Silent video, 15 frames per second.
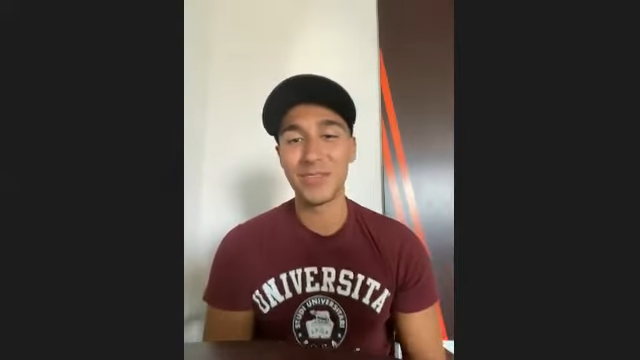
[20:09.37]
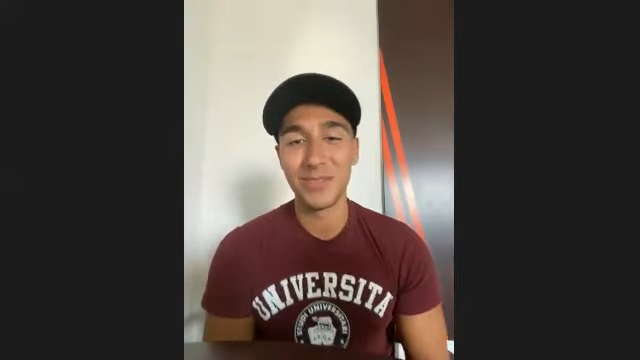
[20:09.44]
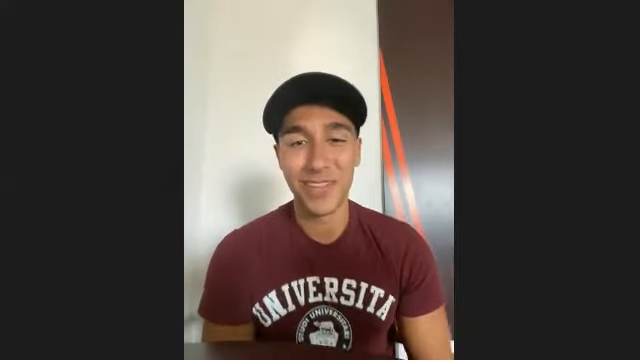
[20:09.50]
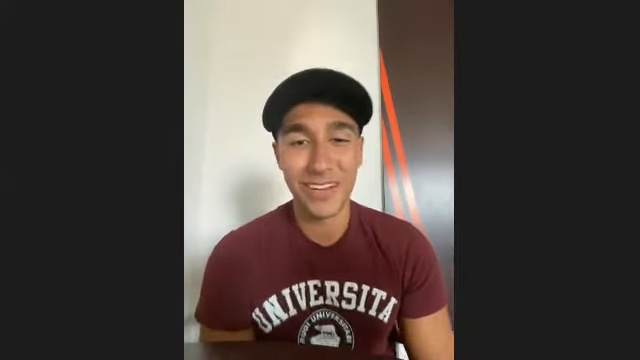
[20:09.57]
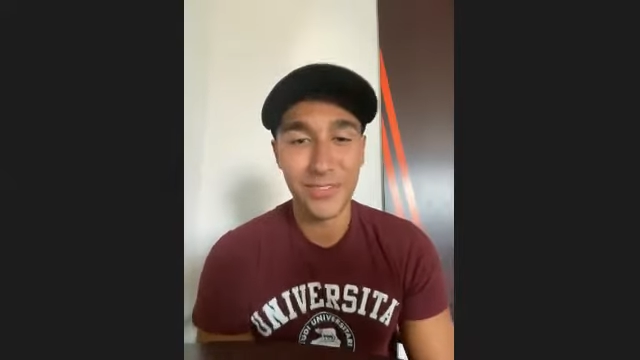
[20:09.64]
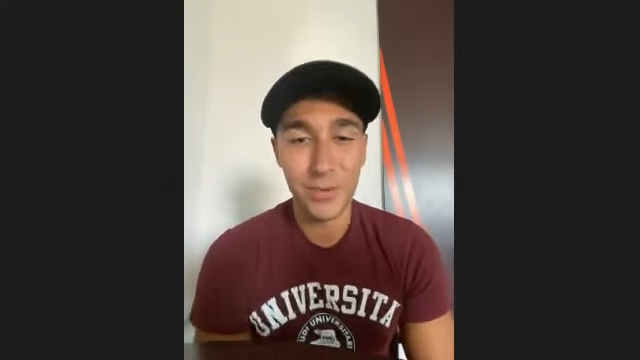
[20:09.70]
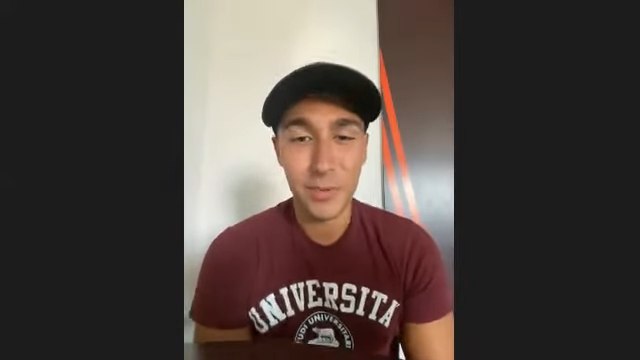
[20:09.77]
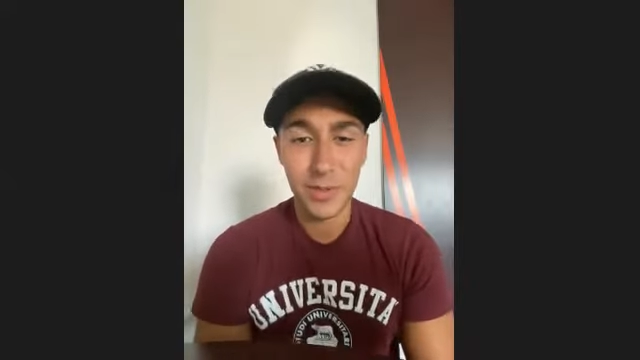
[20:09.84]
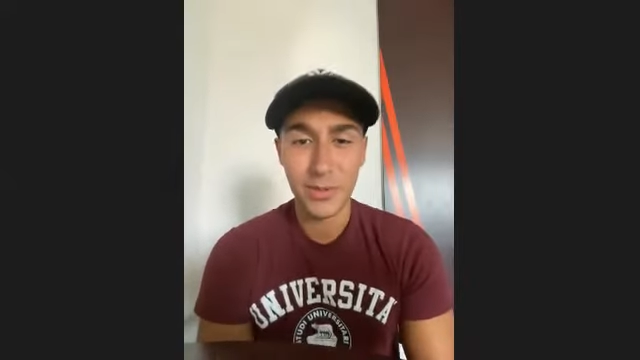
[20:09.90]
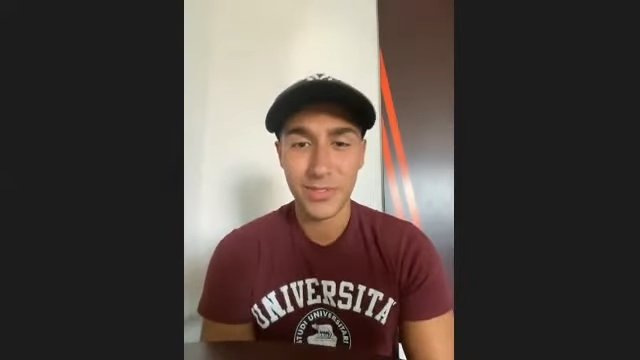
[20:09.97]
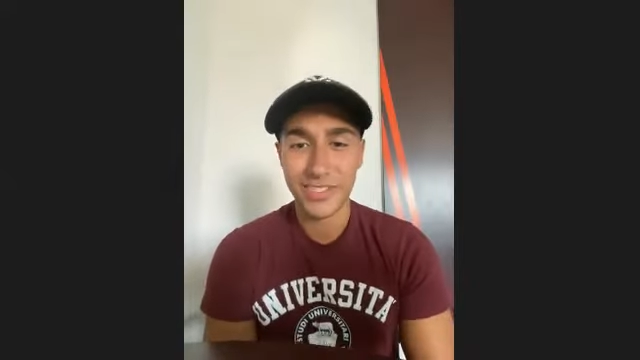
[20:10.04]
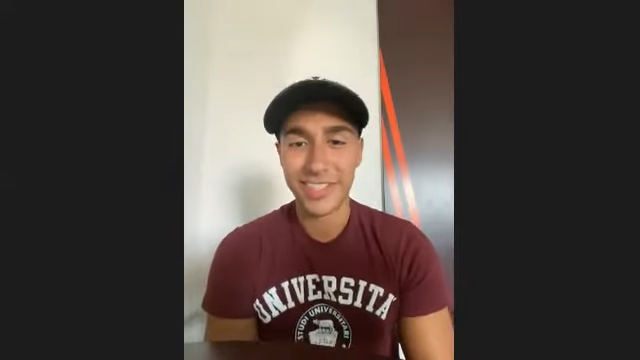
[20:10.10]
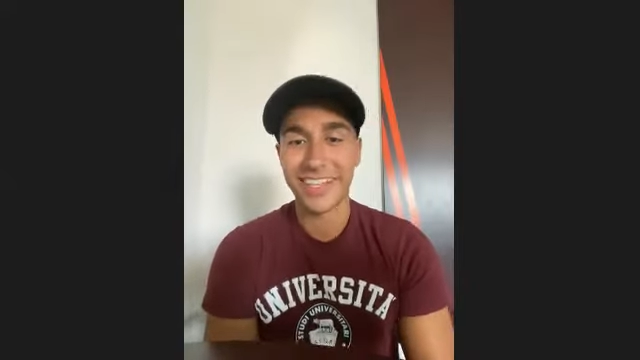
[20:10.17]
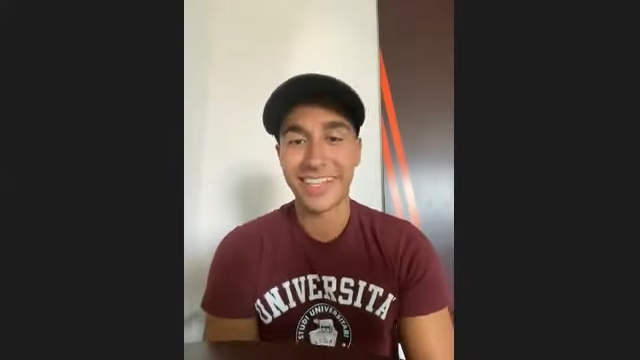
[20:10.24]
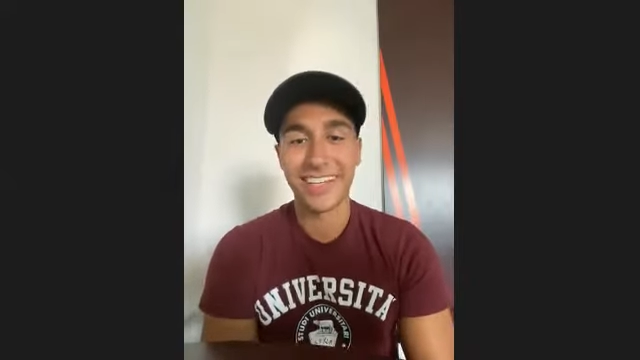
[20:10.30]
Whenever people
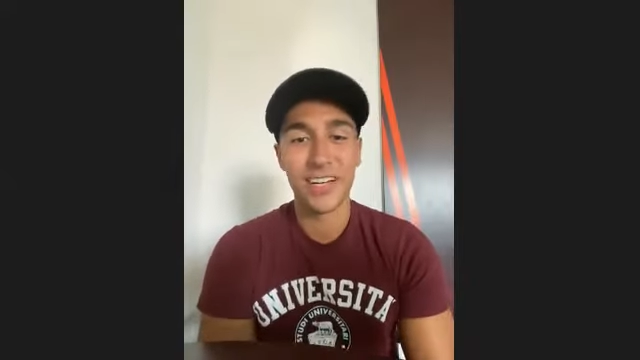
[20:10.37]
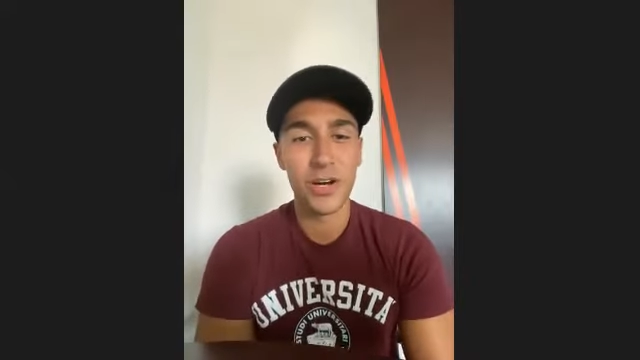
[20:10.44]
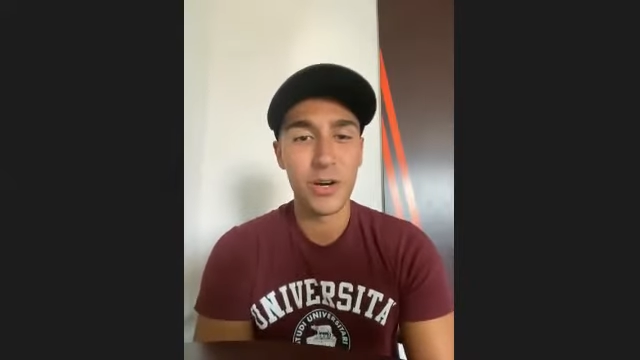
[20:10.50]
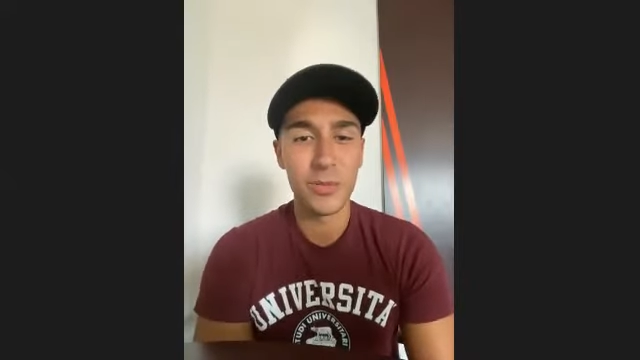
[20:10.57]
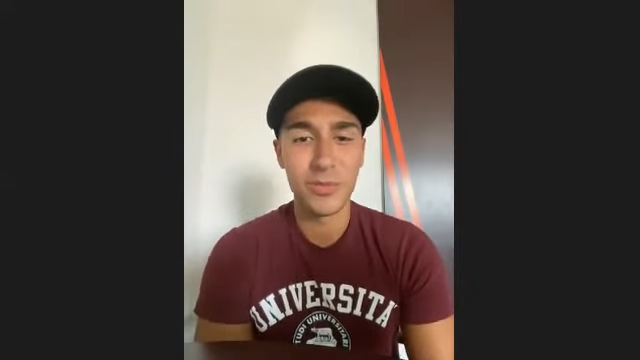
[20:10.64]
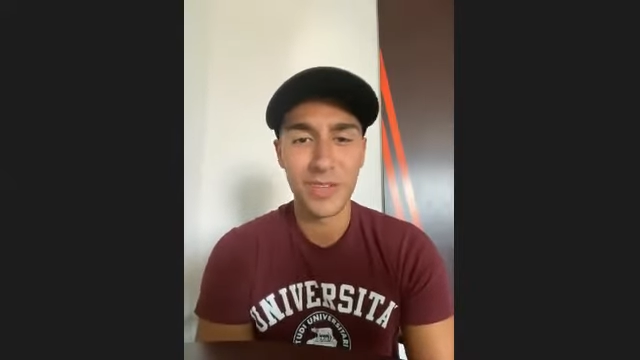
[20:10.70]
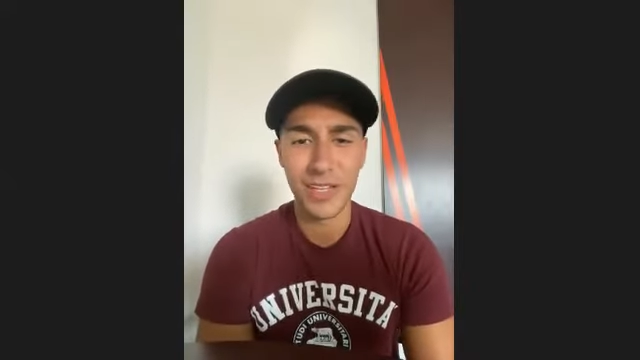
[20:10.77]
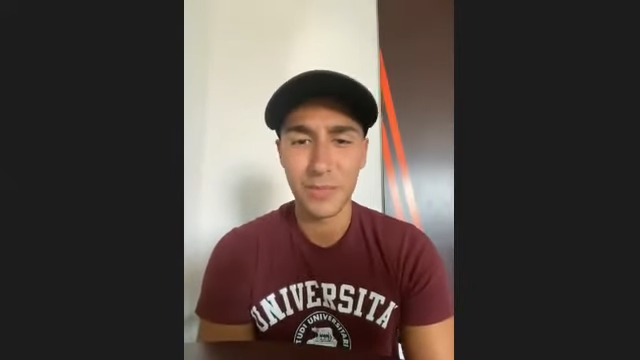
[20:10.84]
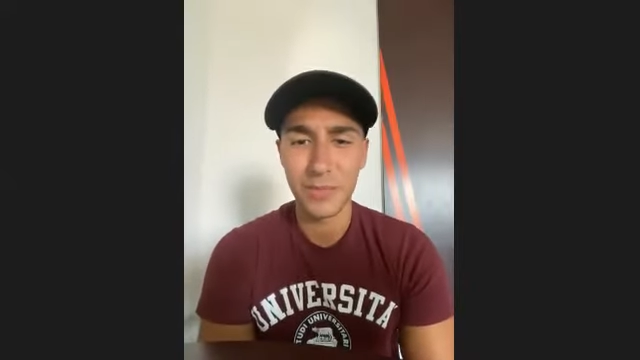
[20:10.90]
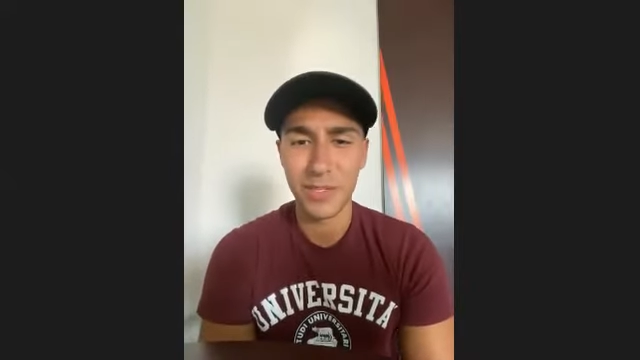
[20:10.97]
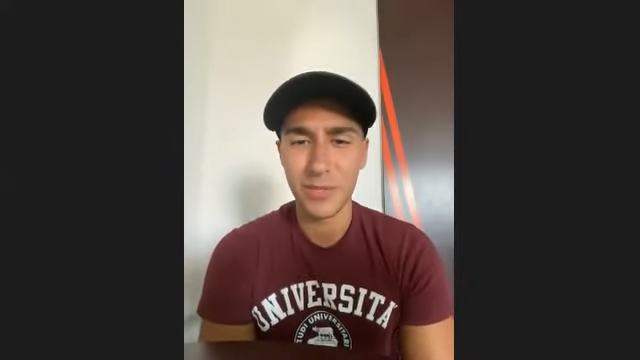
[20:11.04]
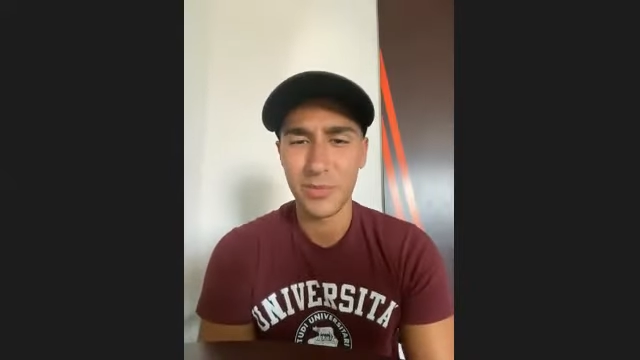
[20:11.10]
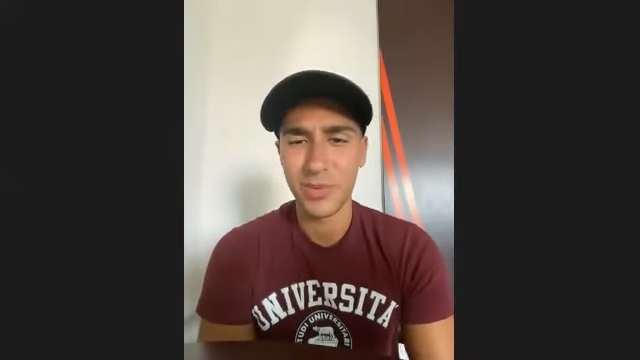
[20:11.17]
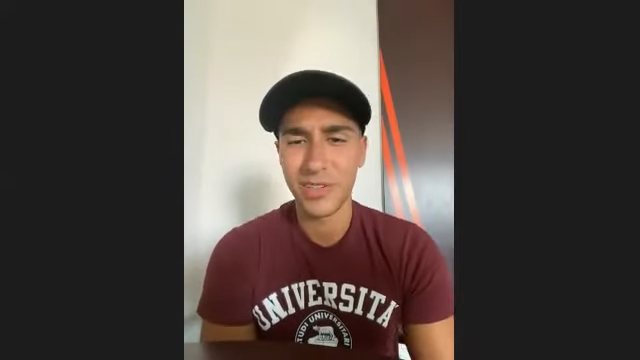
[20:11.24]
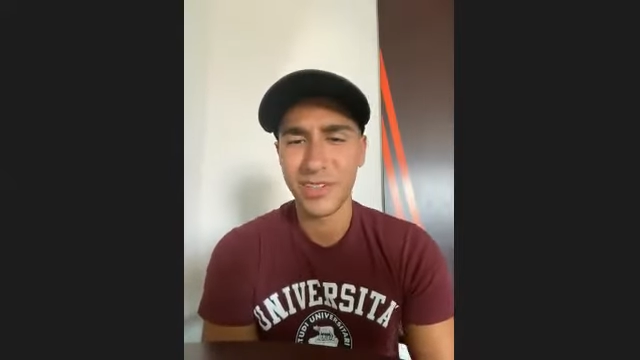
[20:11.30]
say, oh, like
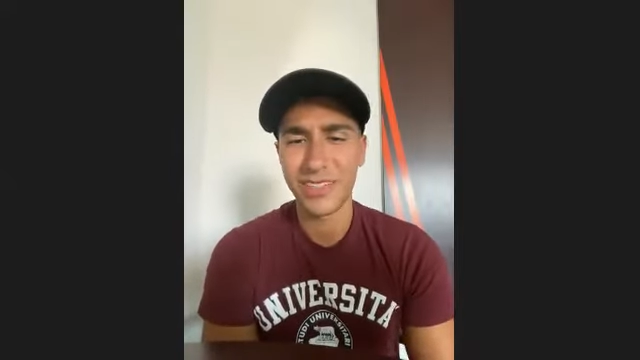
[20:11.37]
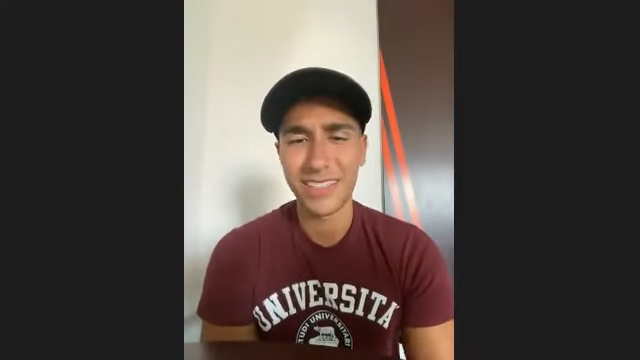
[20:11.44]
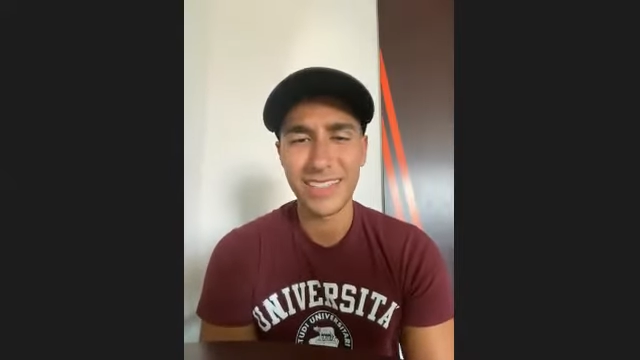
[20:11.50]
Pittsburgh